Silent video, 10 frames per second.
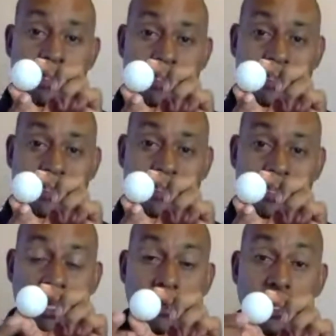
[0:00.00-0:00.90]
this is
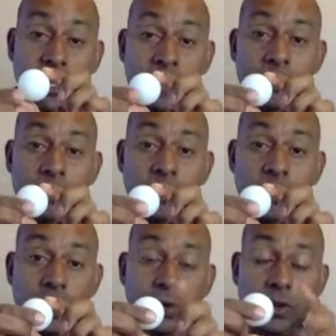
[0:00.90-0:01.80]
6 down here.
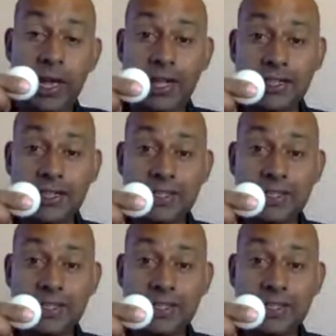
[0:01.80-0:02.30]
So